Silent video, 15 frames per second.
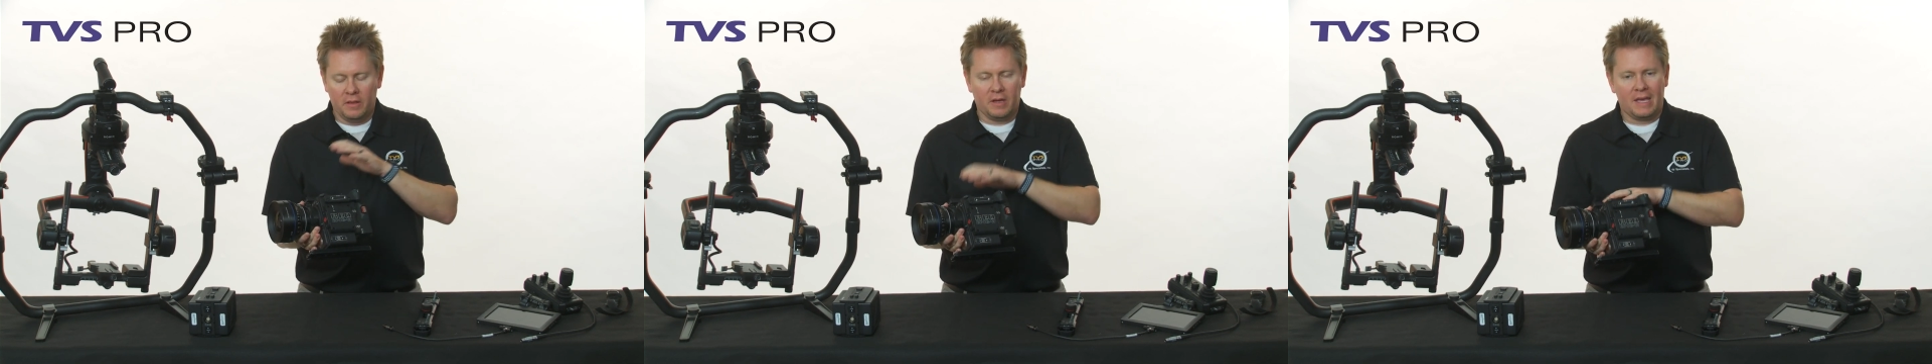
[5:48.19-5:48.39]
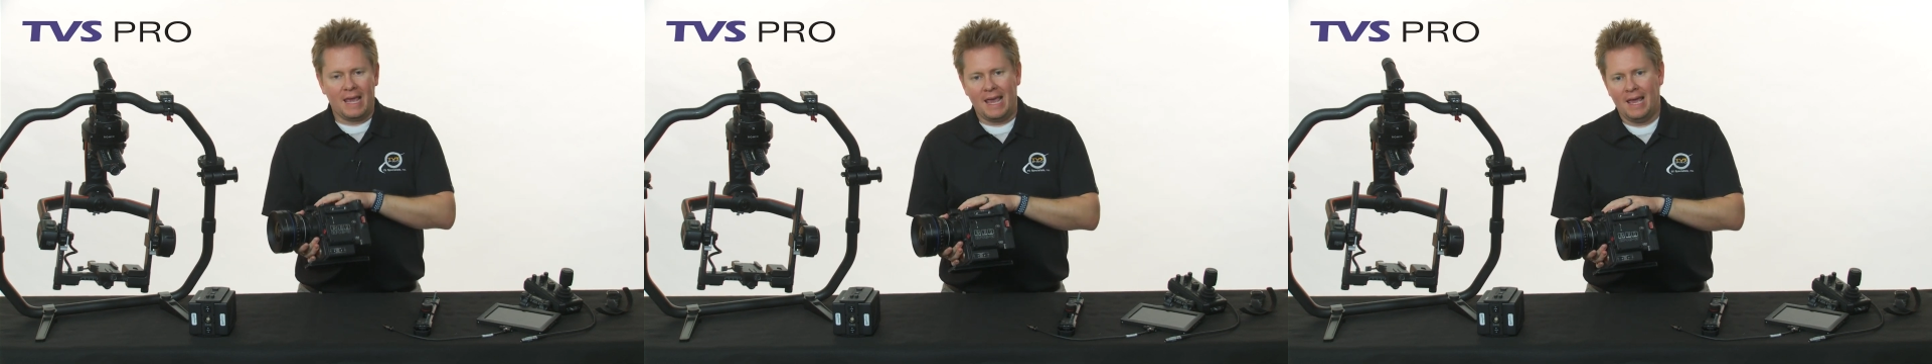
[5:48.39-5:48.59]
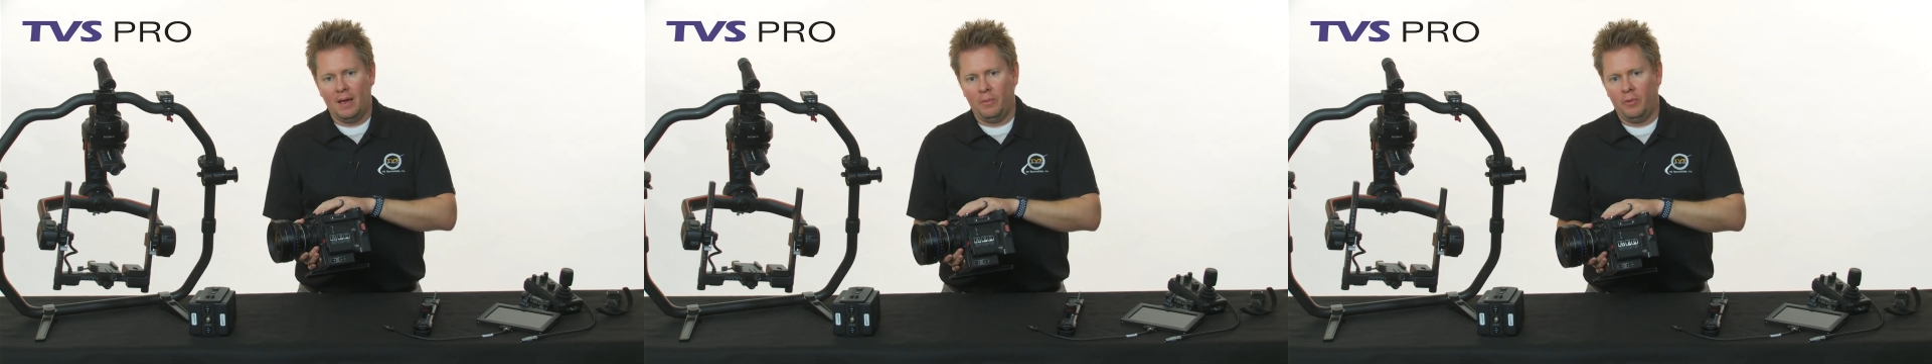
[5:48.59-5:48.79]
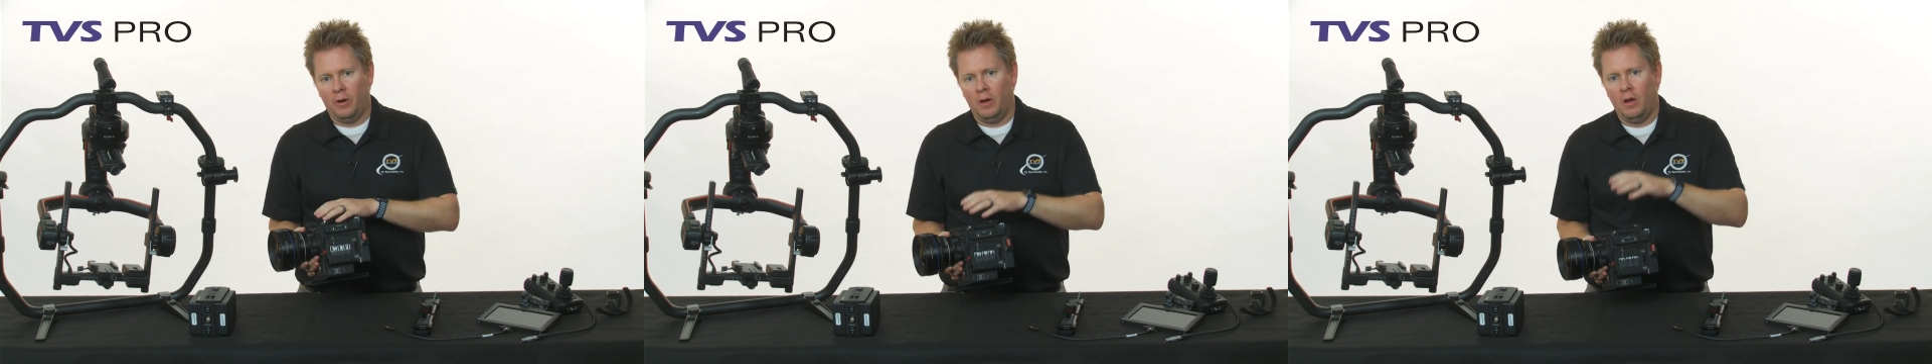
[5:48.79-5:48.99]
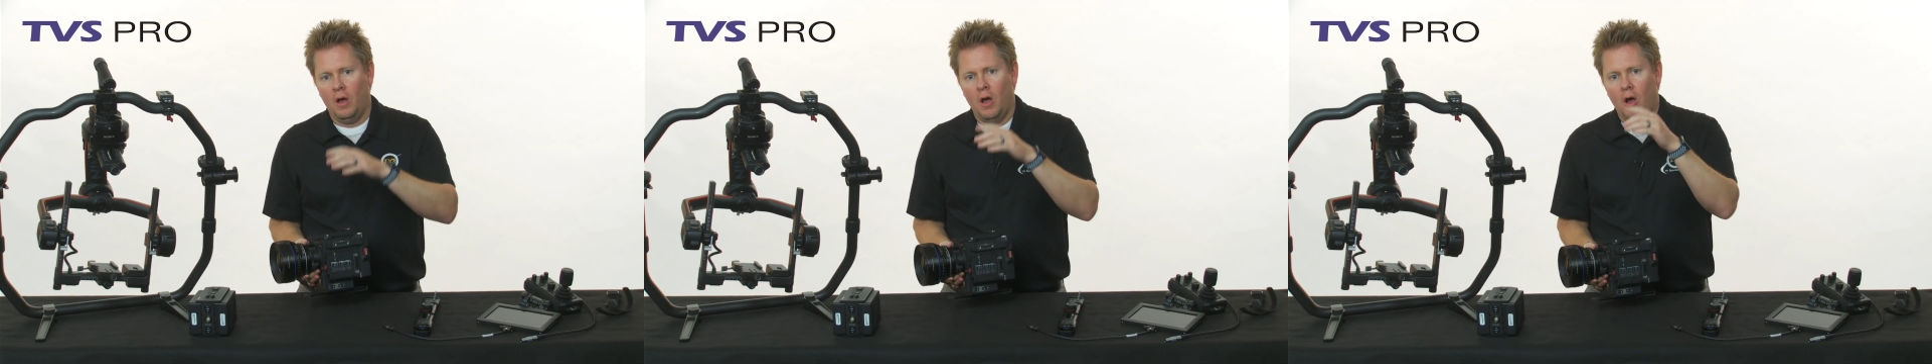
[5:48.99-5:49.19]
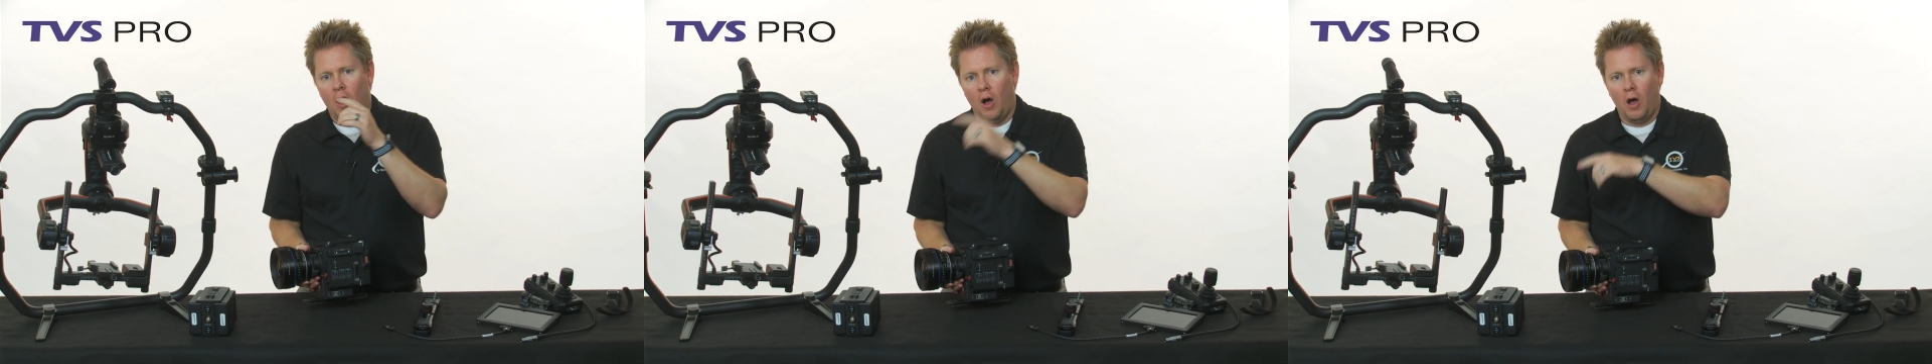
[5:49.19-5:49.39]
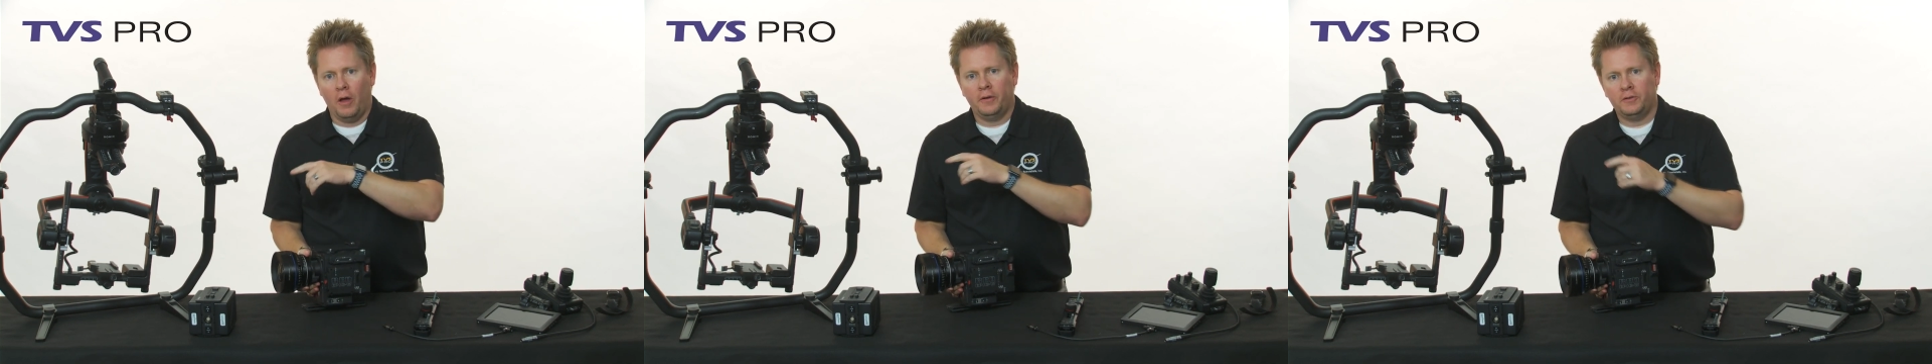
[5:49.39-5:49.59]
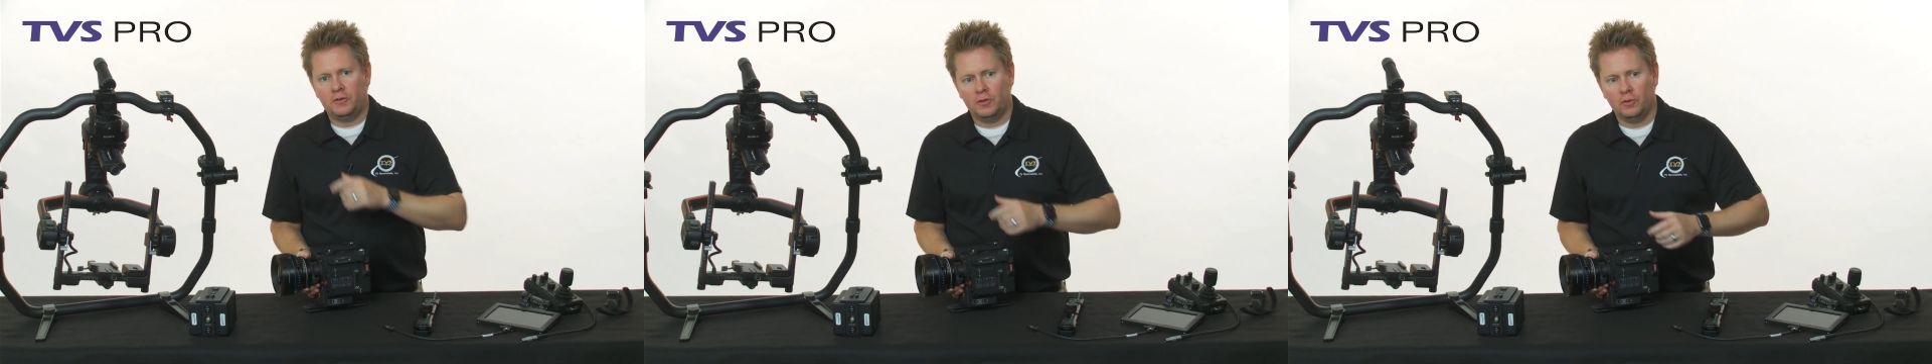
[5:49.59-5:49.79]
the camera
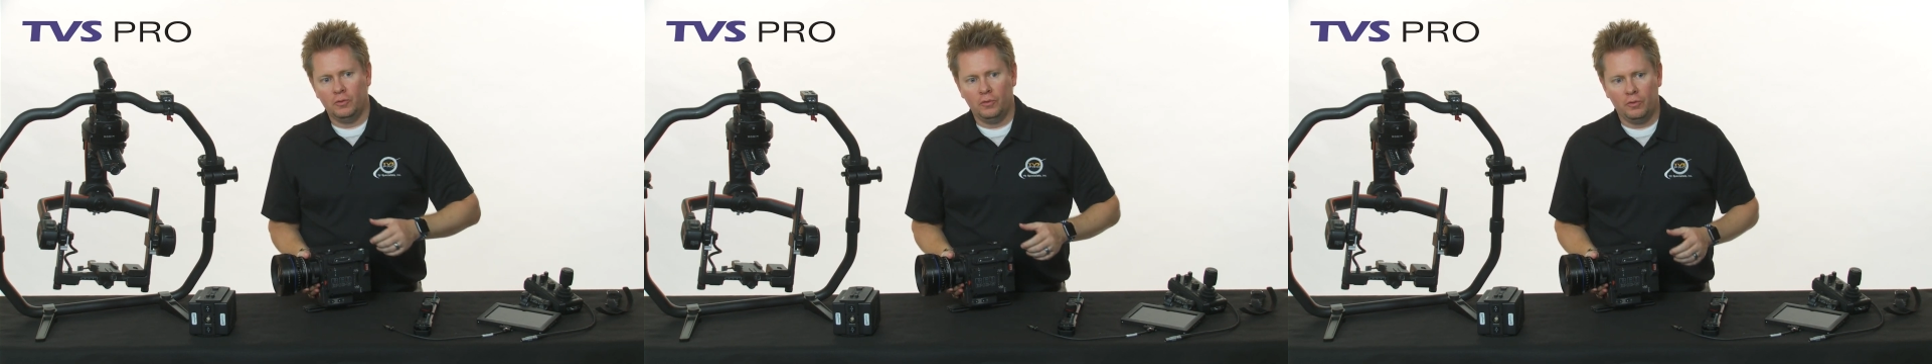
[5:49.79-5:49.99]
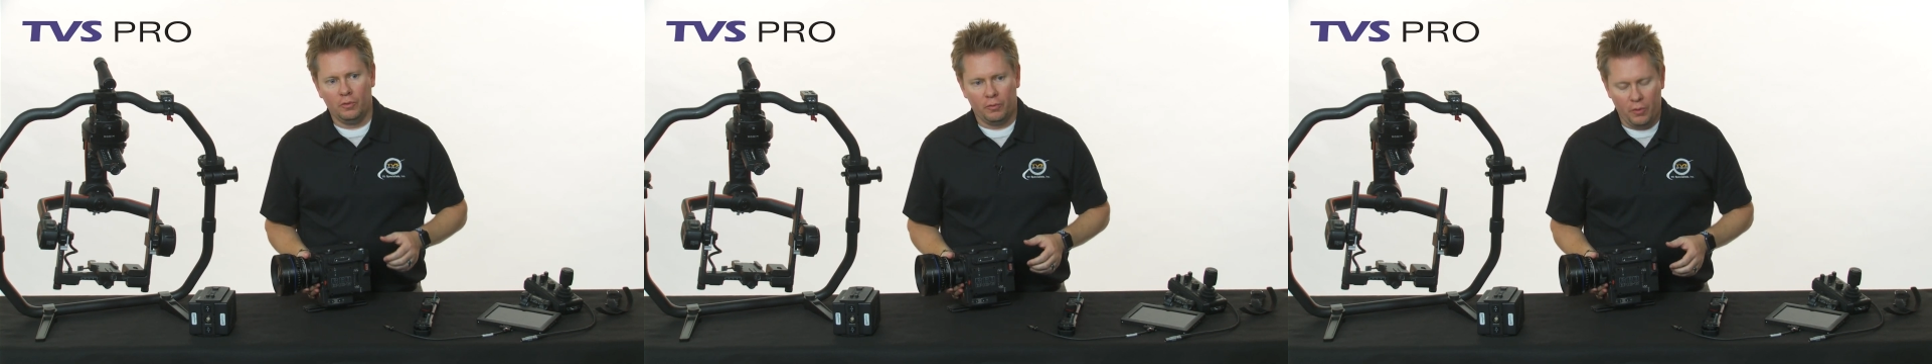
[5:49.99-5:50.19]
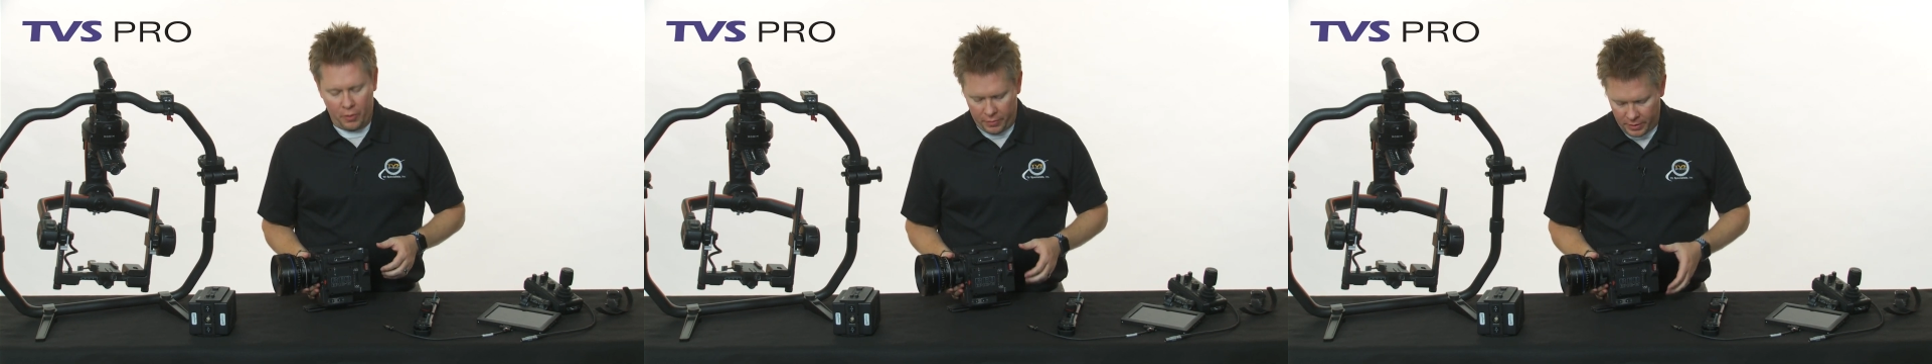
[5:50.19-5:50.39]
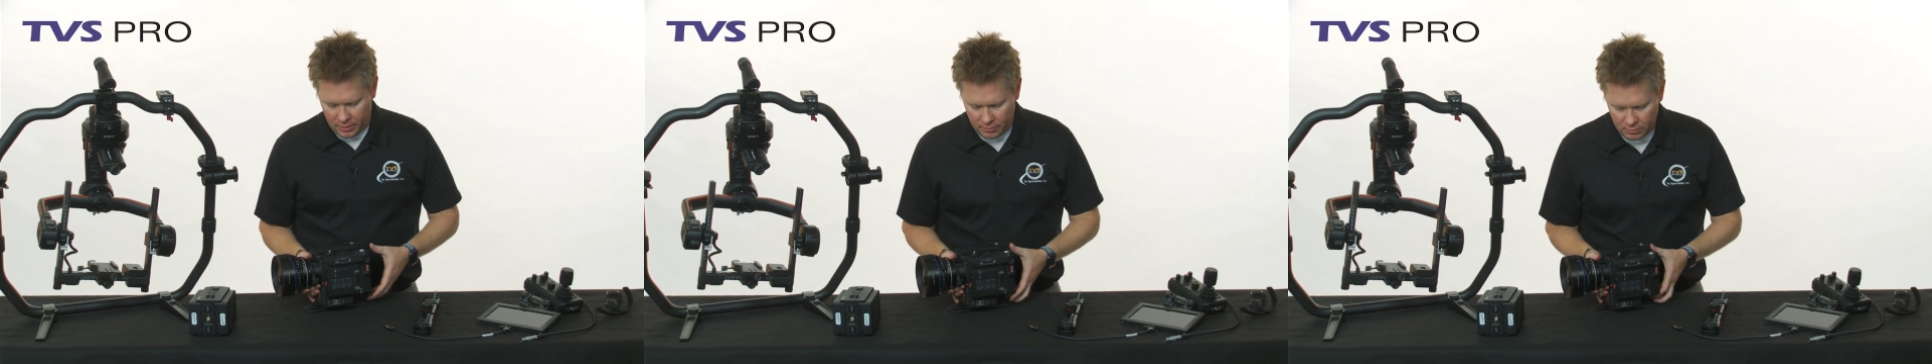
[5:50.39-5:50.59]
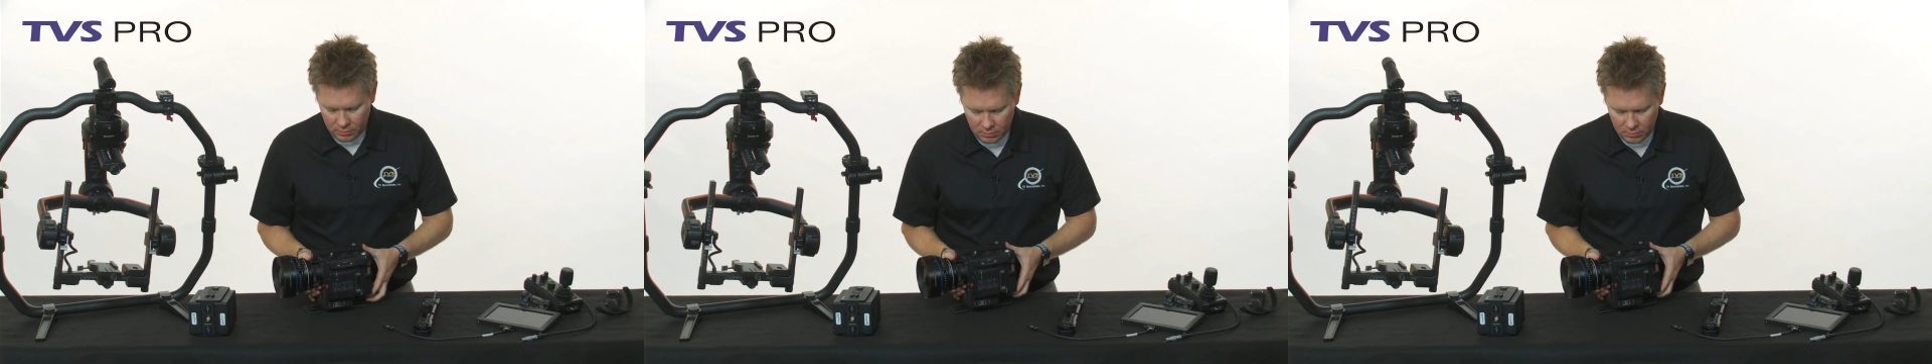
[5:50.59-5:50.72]
onto the Ronin.